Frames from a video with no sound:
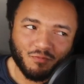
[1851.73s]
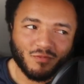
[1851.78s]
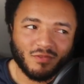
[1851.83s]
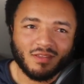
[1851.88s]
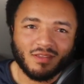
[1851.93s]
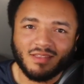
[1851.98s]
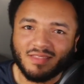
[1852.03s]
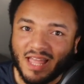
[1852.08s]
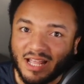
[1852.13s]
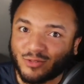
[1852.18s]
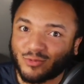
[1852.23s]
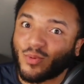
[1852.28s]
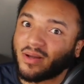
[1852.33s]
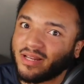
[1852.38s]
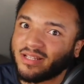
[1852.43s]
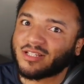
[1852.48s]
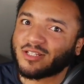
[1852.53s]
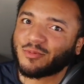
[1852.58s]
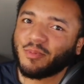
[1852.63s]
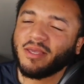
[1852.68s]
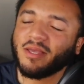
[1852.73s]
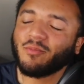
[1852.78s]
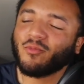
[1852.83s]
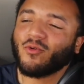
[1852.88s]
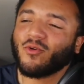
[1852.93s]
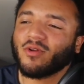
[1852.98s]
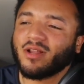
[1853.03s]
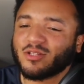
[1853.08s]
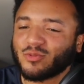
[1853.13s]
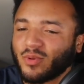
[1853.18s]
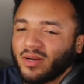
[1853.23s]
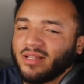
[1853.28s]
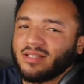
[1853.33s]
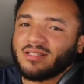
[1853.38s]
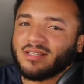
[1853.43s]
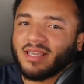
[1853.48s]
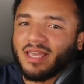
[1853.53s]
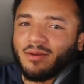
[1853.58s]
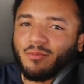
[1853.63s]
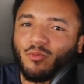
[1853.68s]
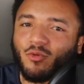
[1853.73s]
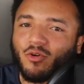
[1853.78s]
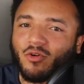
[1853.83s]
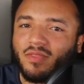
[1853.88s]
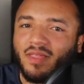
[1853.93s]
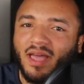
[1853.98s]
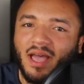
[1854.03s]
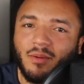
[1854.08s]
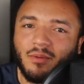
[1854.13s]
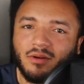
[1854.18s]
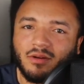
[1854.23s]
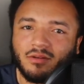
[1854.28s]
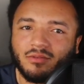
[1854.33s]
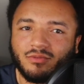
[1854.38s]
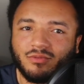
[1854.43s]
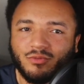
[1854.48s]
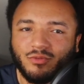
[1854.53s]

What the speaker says: that's why I need to speak more. That's why I need to get more in the habit of,